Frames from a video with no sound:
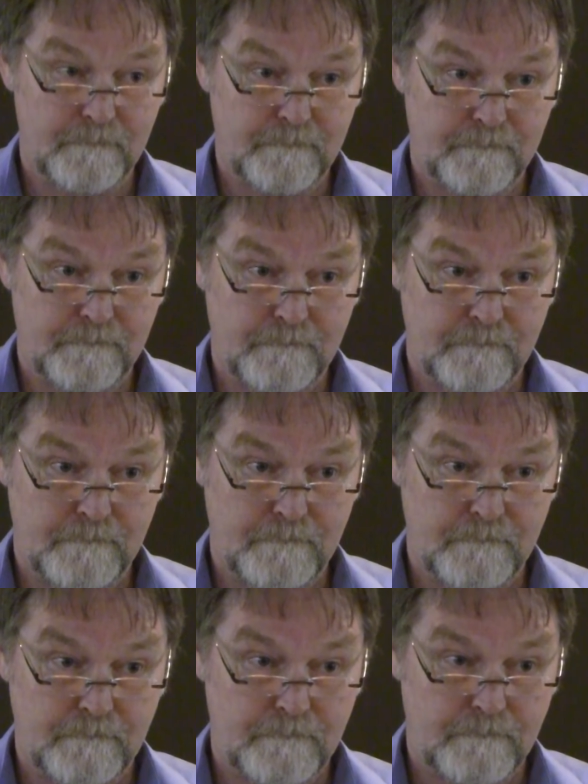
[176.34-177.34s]

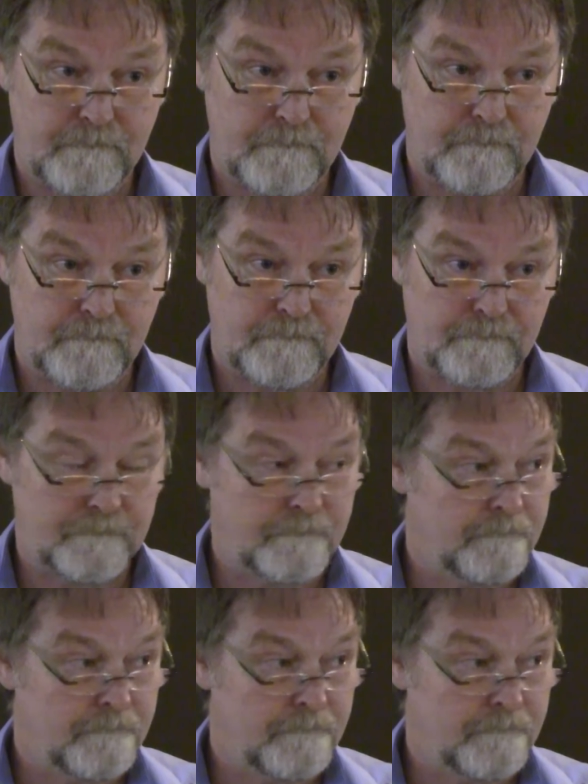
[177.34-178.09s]
(no one is talking)